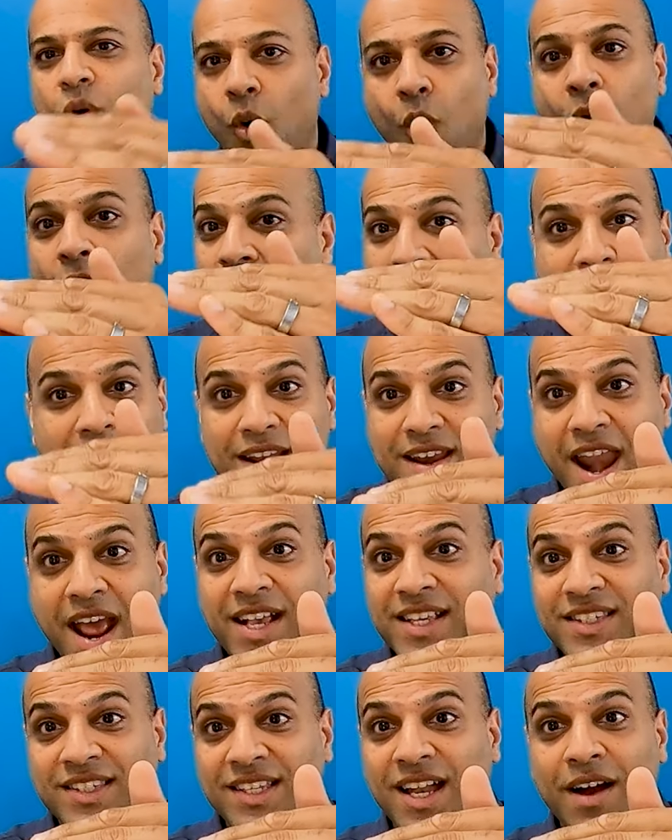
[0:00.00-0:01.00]
all that
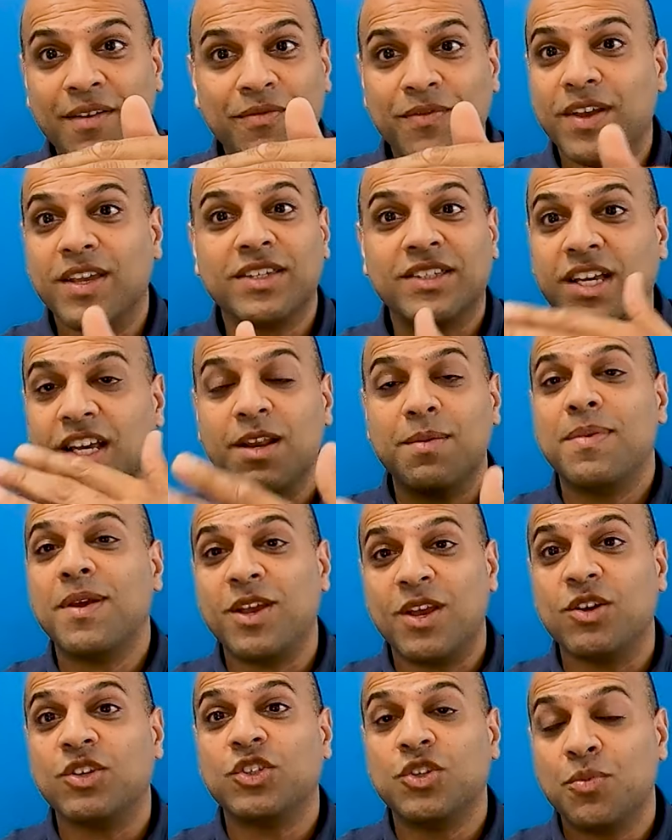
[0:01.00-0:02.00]
next stuff is going to
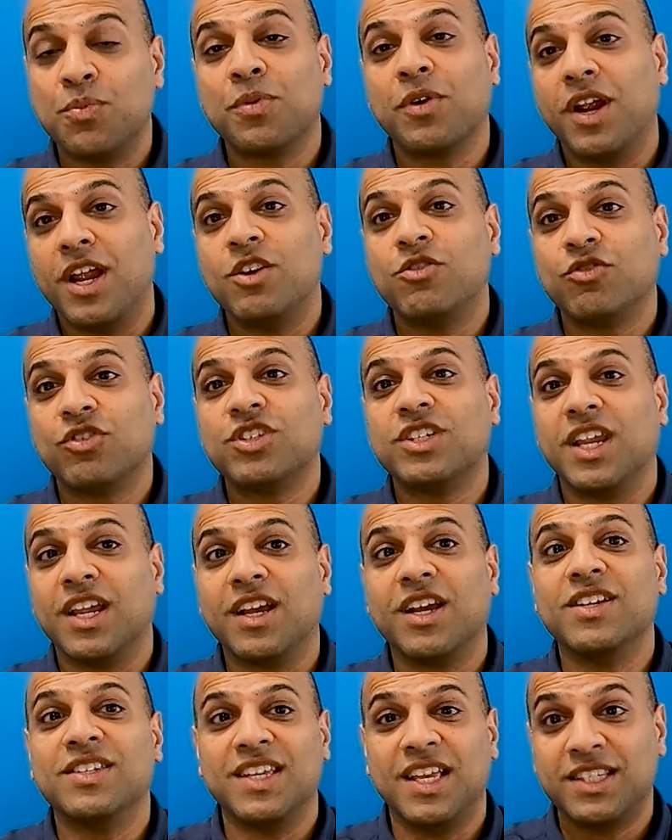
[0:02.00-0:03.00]
be super interesting
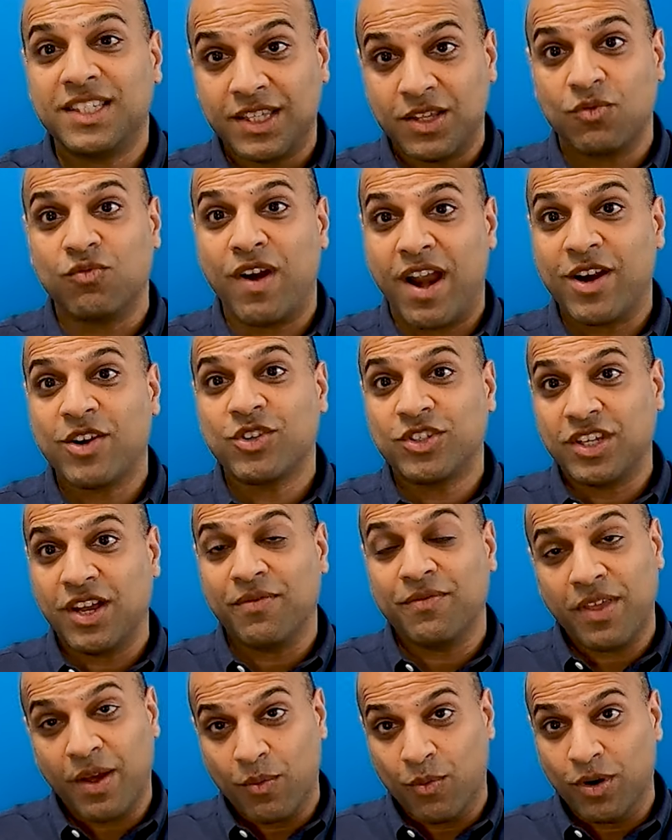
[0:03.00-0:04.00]
because it's the rare
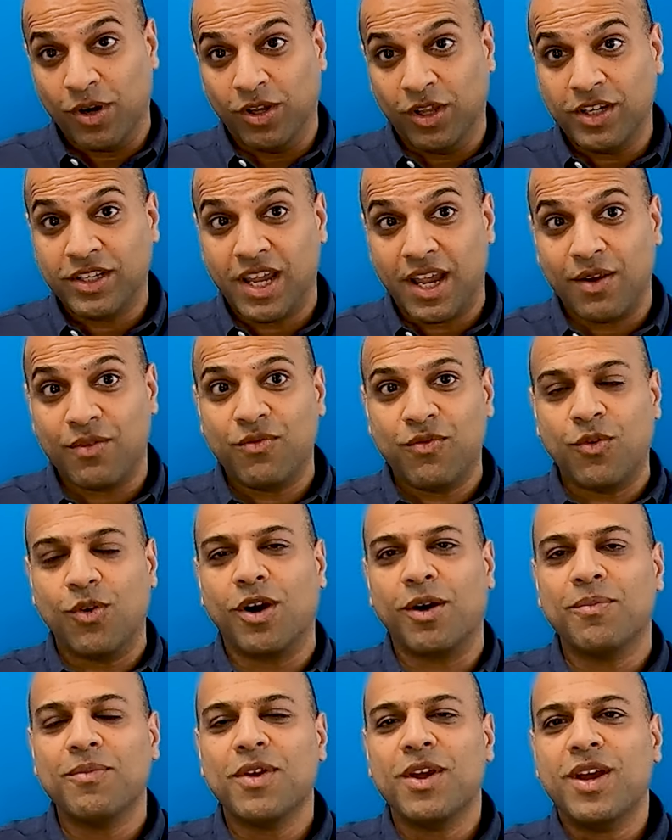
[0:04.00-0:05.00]
stuff that we're looking
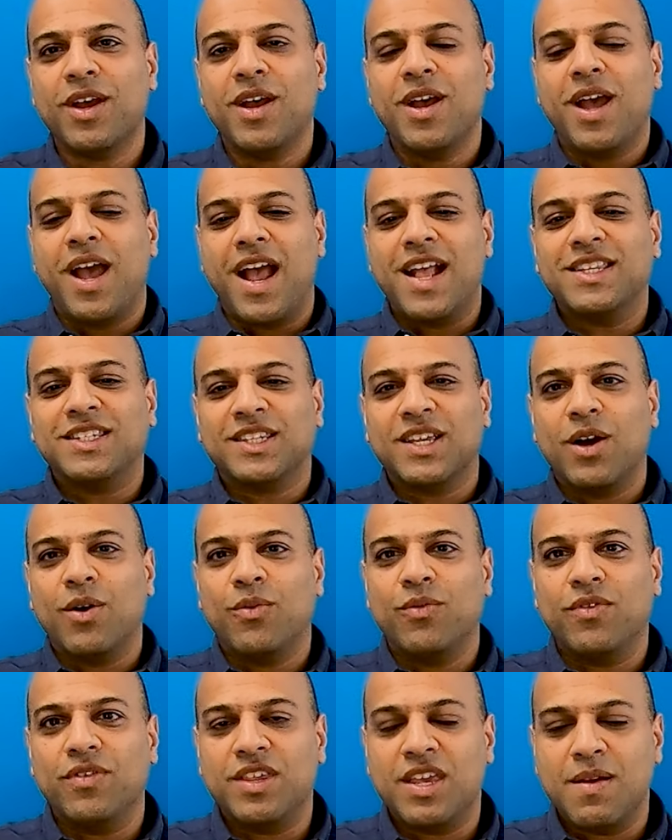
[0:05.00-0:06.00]
for. And
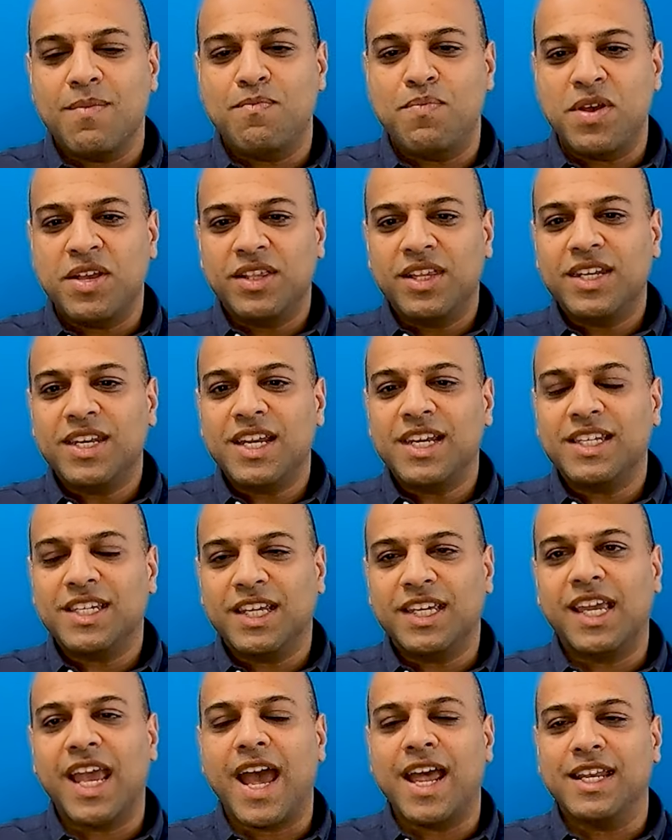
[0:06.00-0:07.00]
so the ability
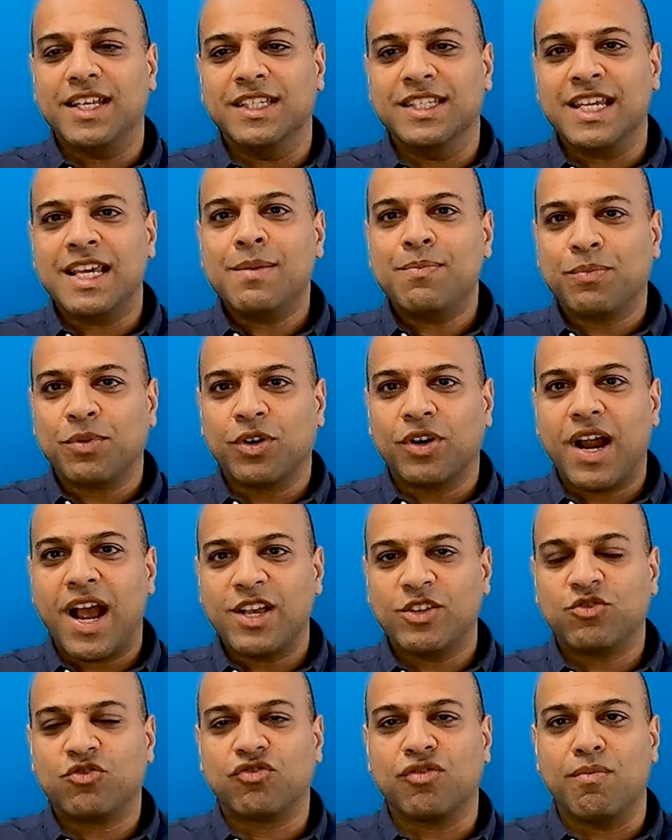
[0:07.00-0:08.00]
to get deeper
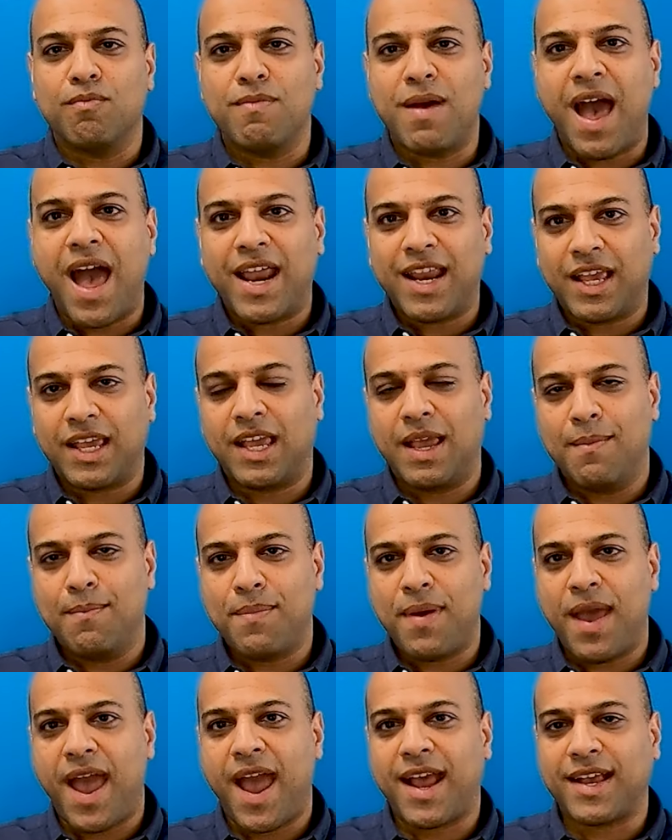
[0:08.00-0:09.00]
has dramatic
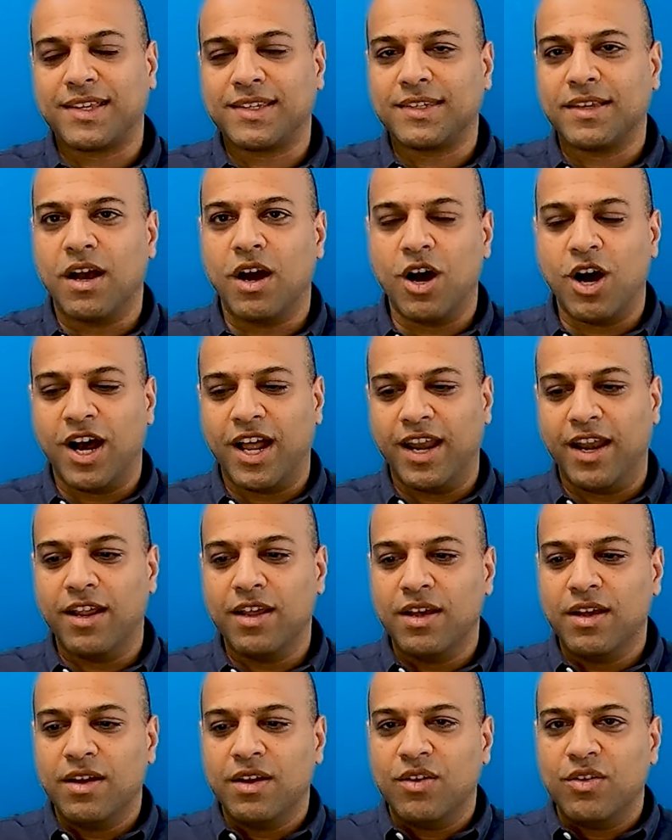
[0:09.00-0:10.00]
impacts
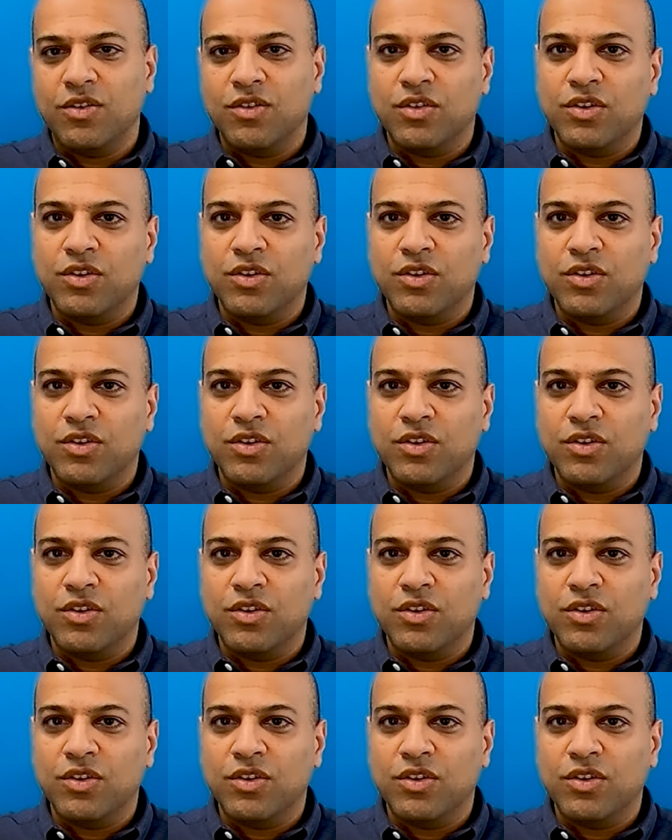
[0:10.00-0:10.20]
on